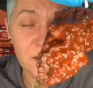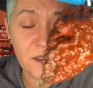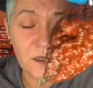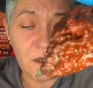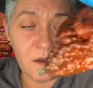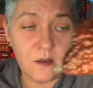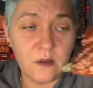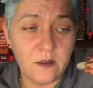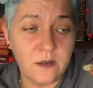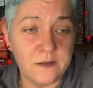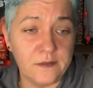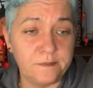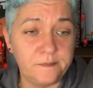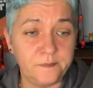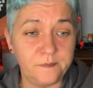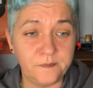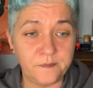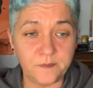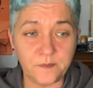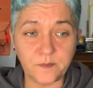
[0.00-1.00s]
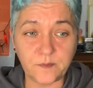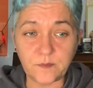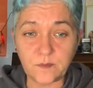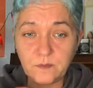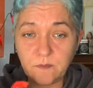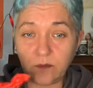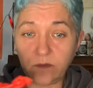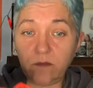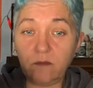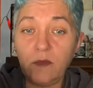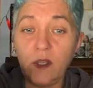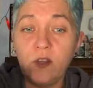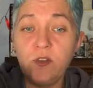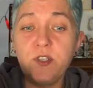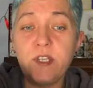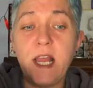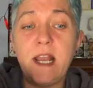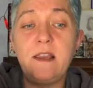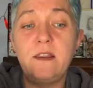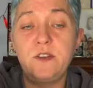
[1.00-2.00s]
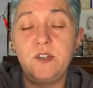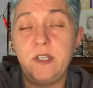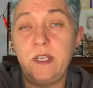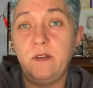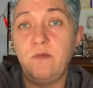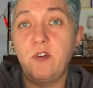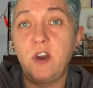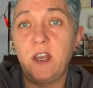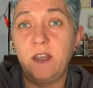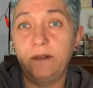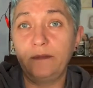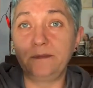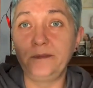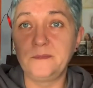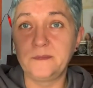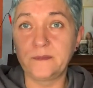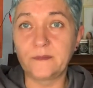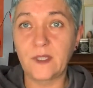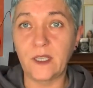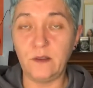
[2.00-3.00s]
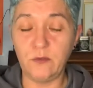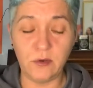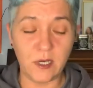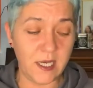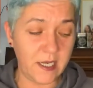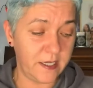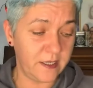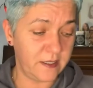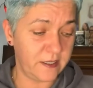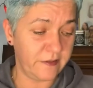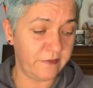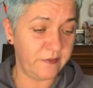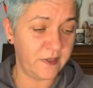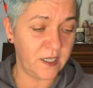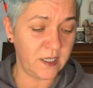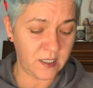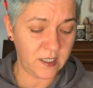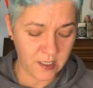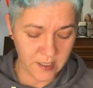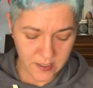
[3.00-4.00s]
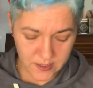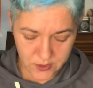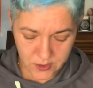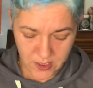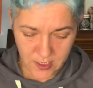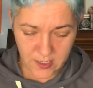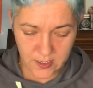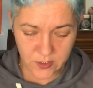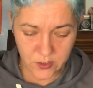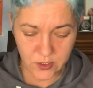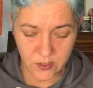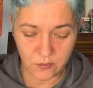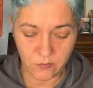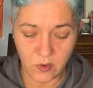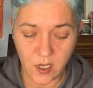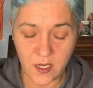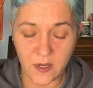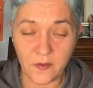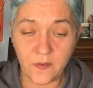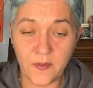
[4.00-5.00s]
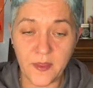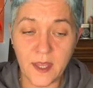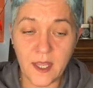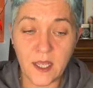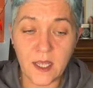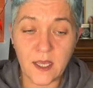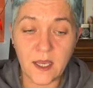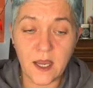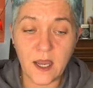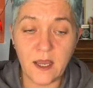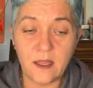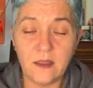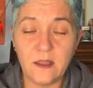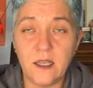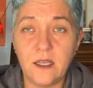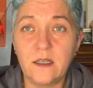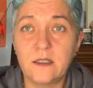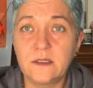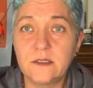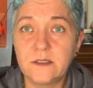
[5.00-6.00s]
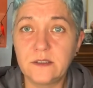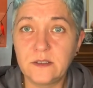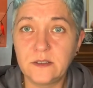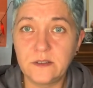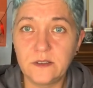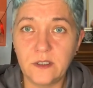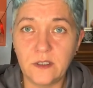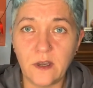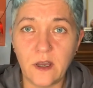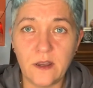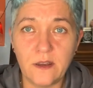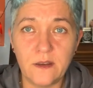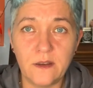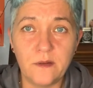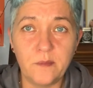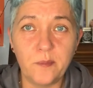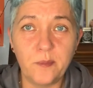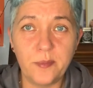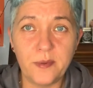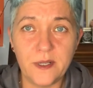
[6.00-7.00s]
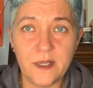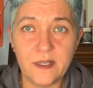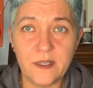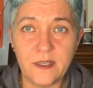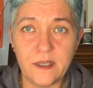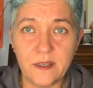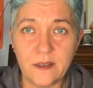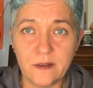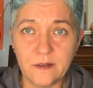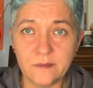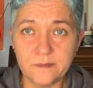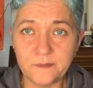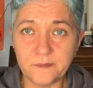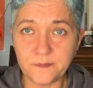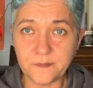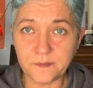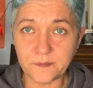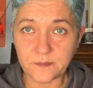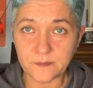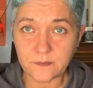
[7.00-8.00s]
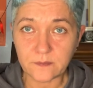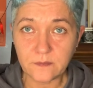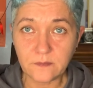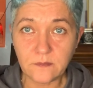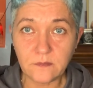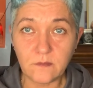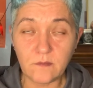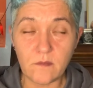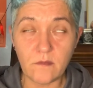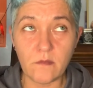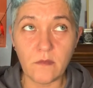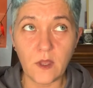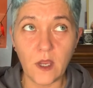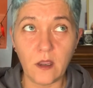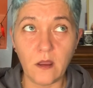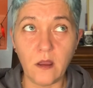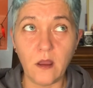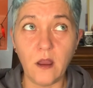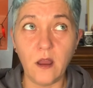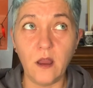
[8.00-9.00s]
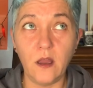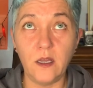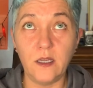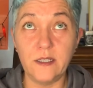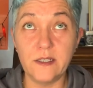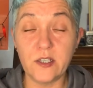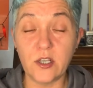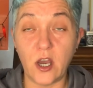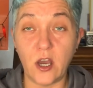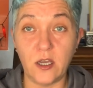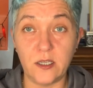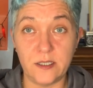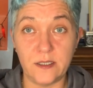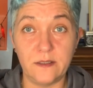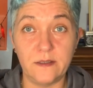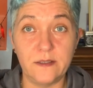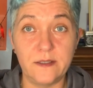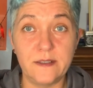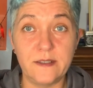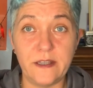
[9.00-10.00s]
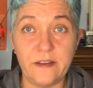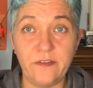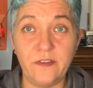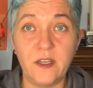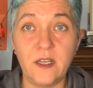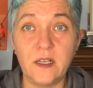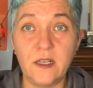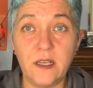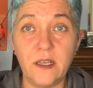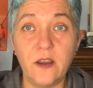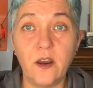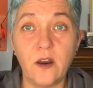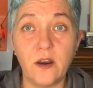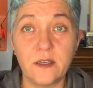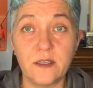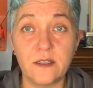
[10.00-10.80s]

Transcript: Um, a challenging one, really definitely a challenging one. I think it's done building. Uh, it's hard, it's definitely hard.